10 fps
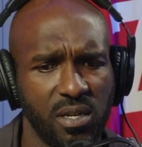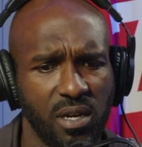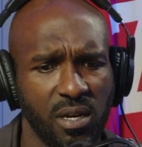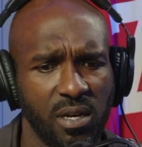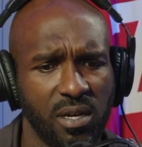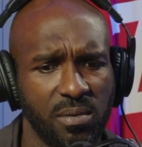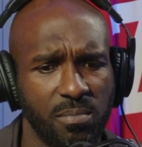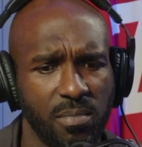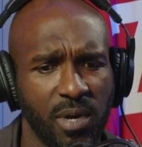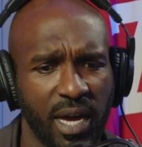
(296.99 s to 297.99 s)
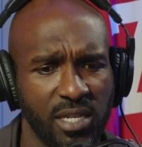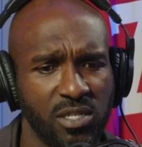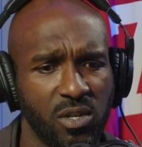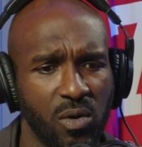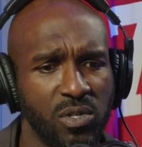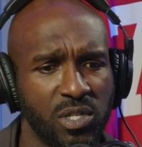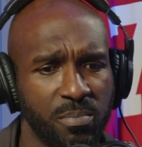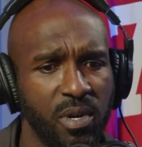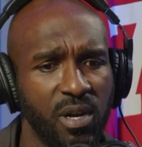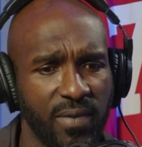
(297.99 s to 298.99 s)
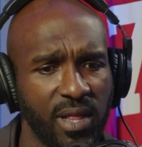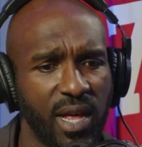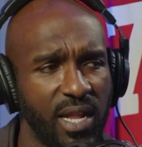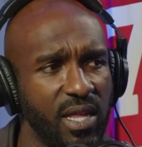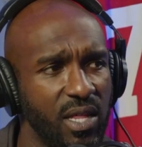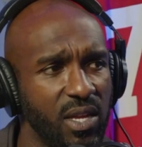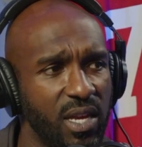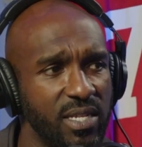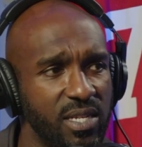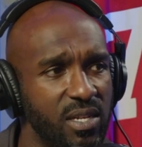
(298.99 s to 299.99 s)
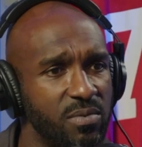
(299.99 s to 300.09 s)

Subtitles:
head and shoulders above a lot of the other kids there.